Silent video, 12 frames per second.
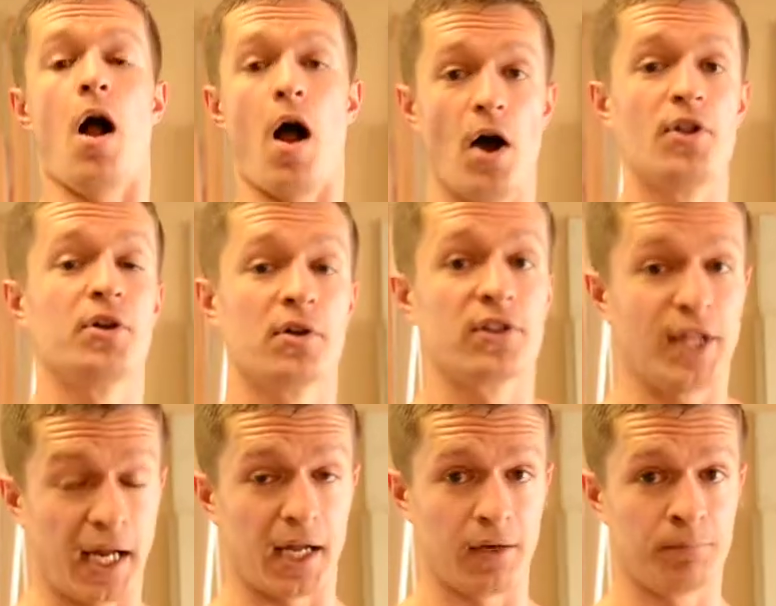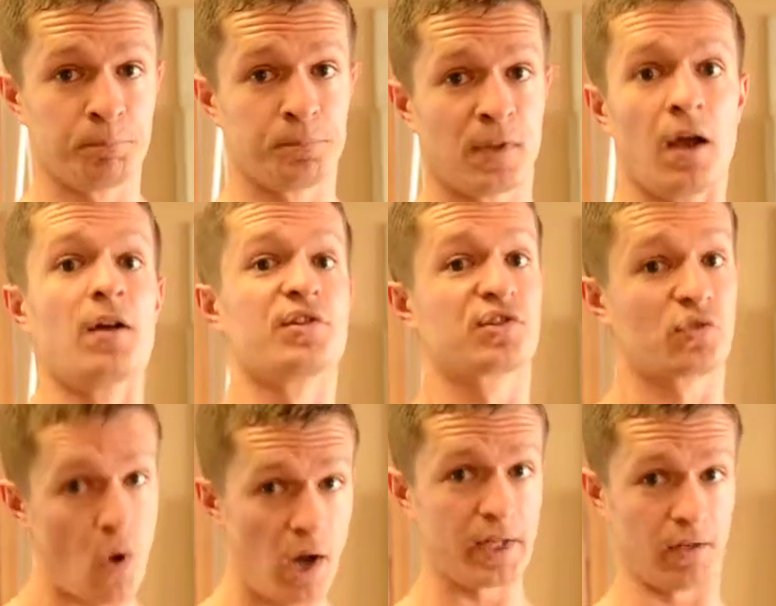other than
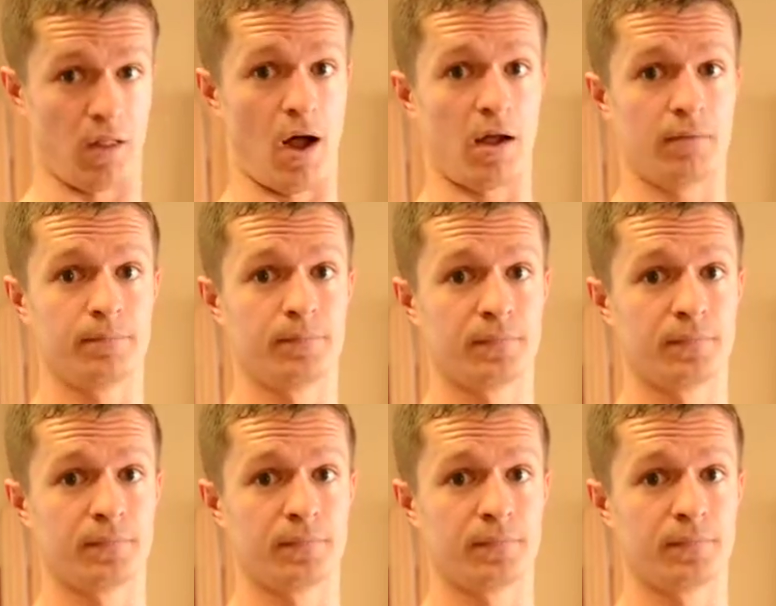squatting a lot.